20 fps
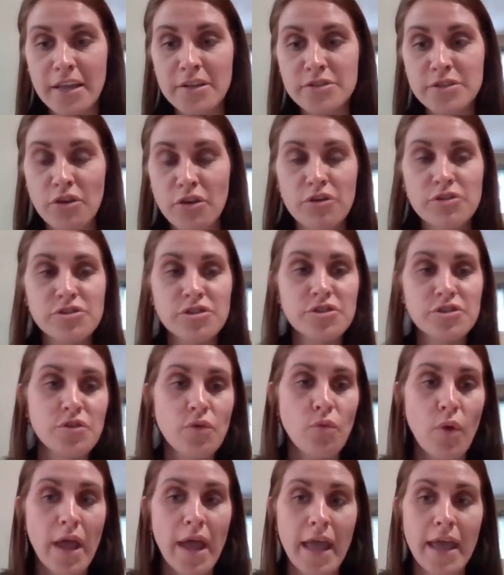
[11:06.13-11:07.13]
And so it's just
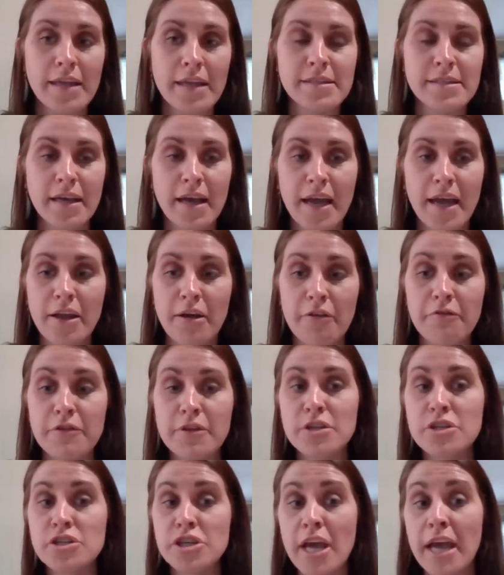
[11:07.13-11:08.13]
a way to kind of
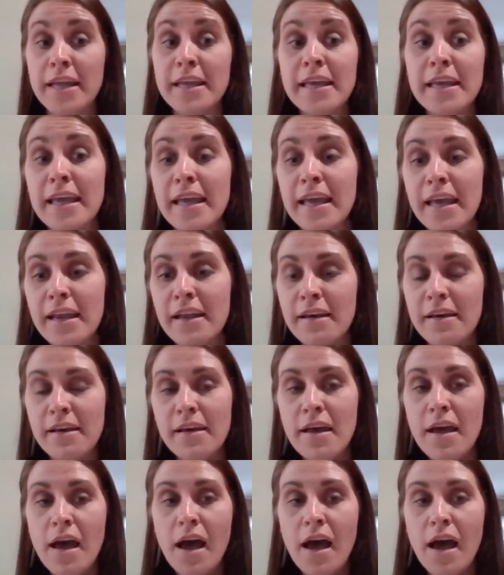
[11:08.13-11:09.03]
check in,